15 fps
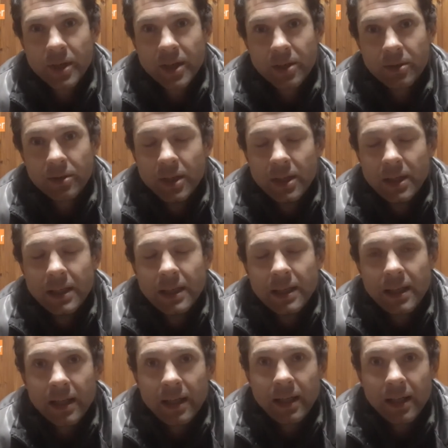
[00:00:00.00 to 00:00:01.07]
you
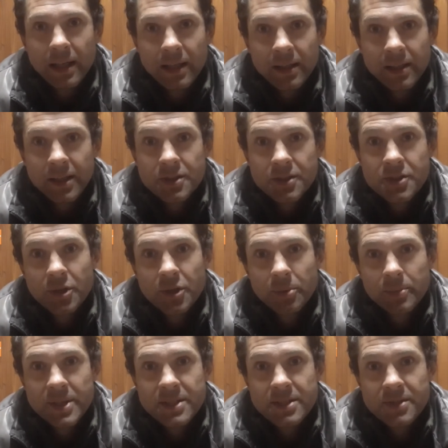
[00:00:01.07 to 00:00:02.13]
need to do your
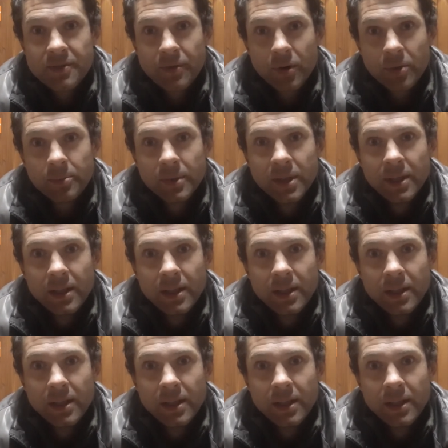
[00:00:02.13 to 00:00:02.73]
business from,